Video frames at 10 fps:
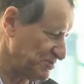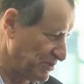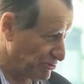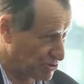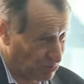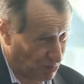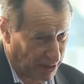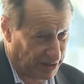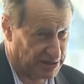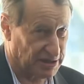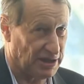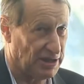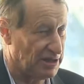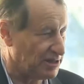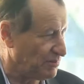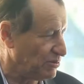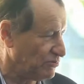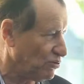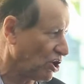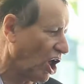spirituality, the
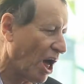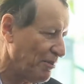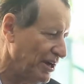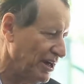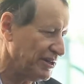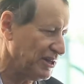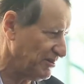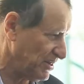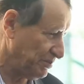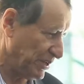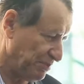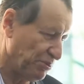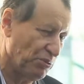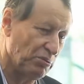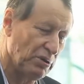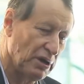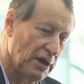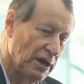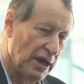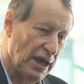beautiful climate, the people,
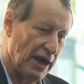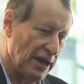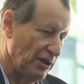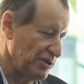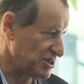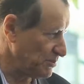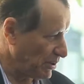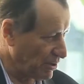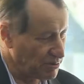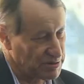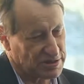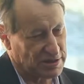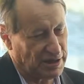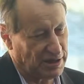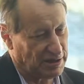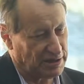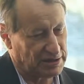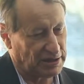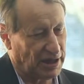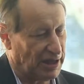and I suppose it
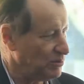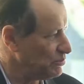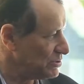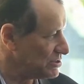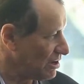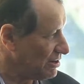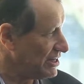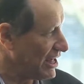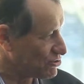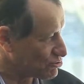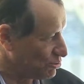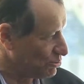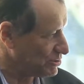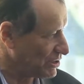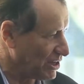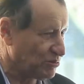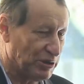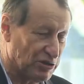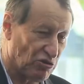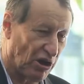was only natural that
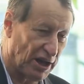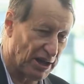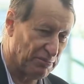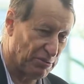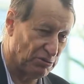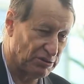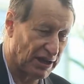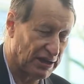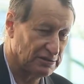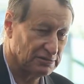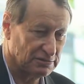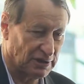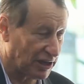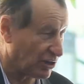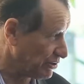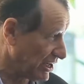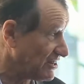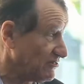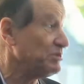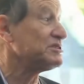we try and build a
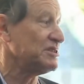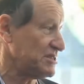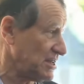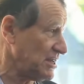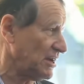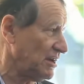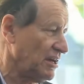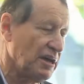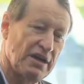creative business here.